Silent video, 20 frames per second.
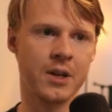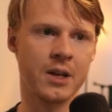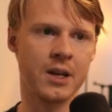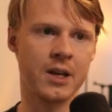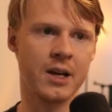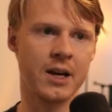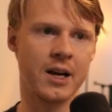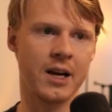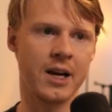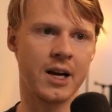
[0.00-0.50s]

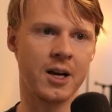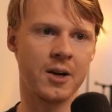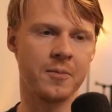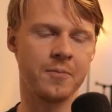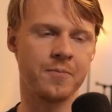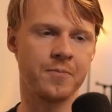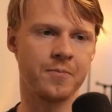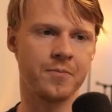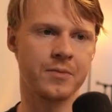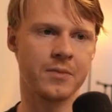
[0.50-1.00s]

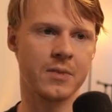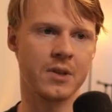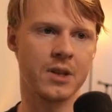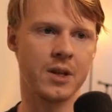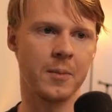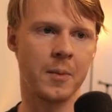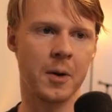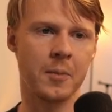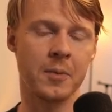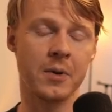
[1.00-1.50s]
They
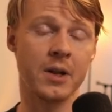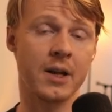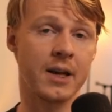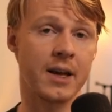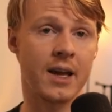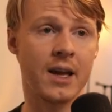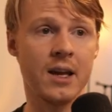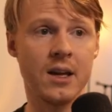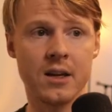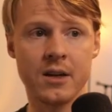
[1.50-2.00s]
might be like,
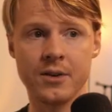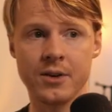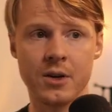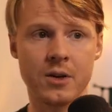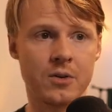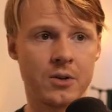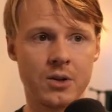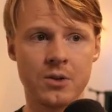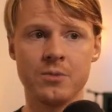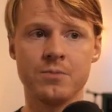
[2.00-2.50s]
hey,
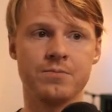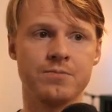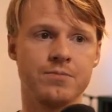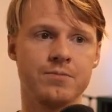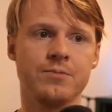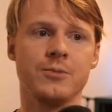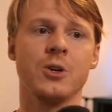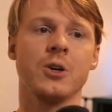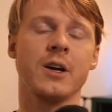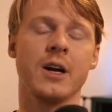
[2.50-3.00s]

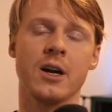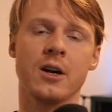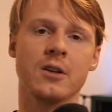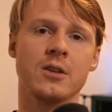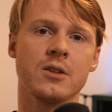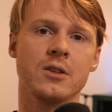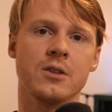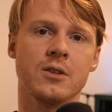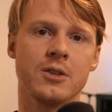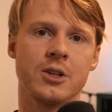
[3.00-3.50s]
your
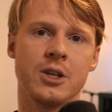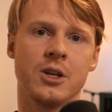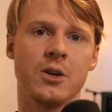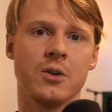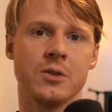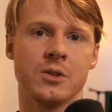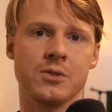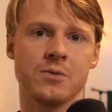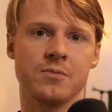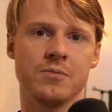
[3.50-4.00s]
character,
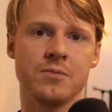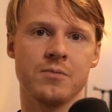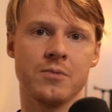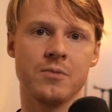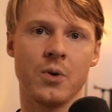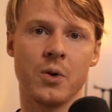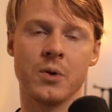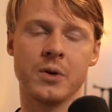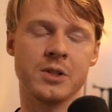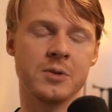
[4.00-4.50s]

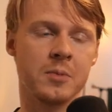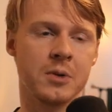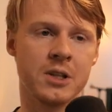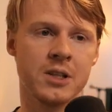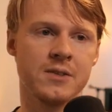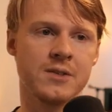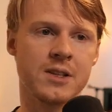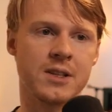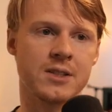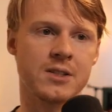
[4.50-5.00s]
always
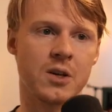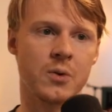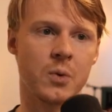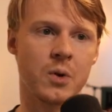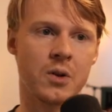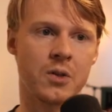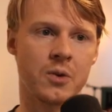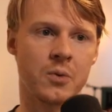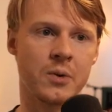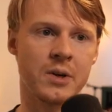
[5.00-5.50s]
believes things are
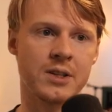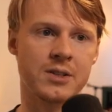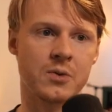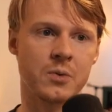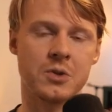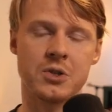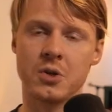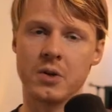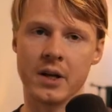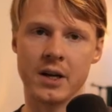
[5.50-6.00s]
worth the risk.
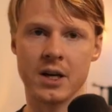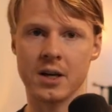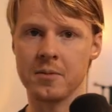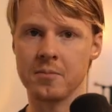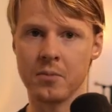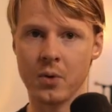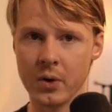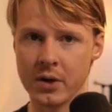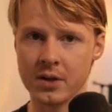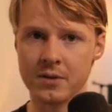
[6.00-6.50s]
Would you like a
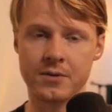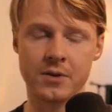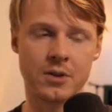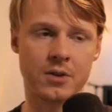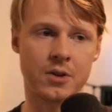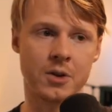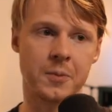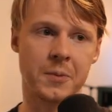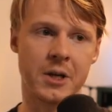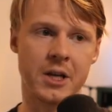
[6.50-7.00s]
point of
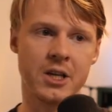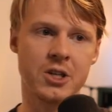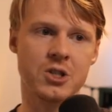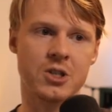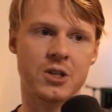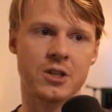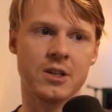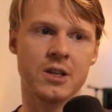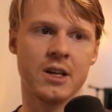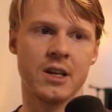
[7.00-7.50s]

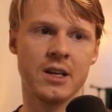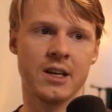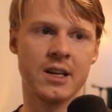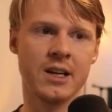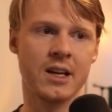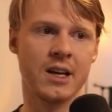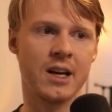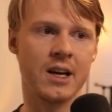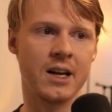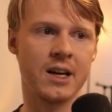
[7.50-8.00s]
determination
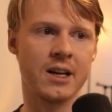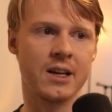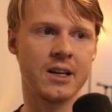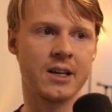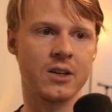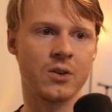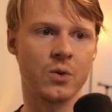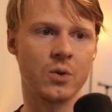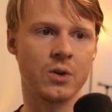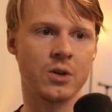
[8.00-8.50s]
in
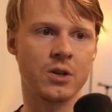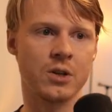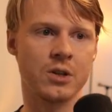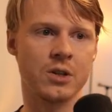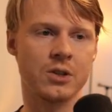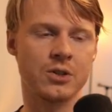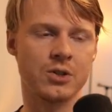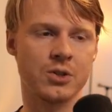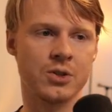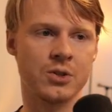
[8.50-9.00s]
order
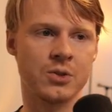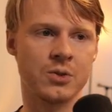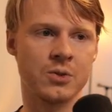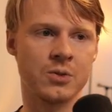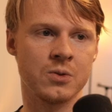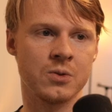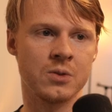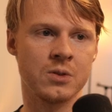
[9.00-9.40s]
to